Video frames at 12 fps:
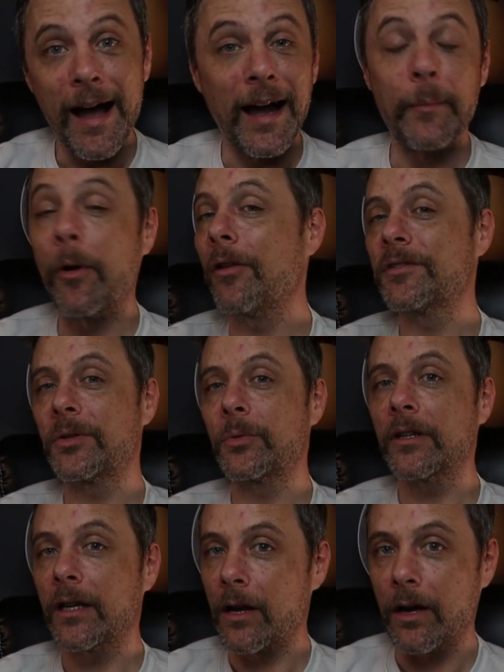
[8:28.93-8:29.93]
I'm also
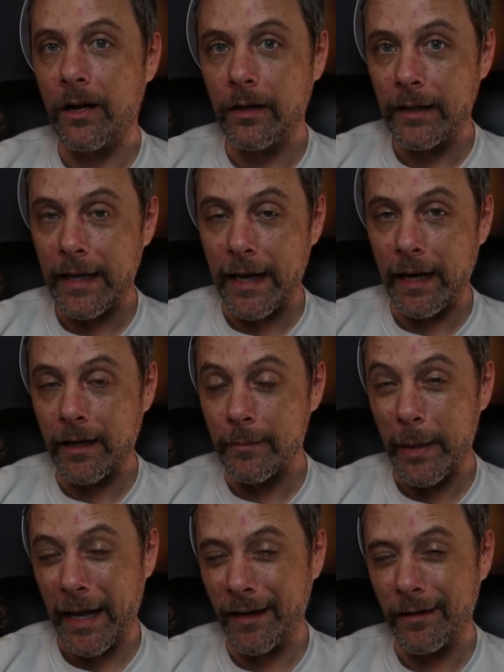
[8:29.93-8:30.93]
working on a
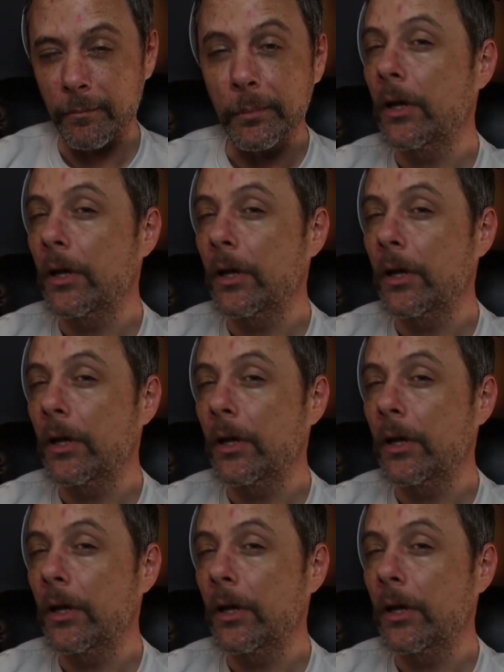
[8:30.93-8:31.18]
companion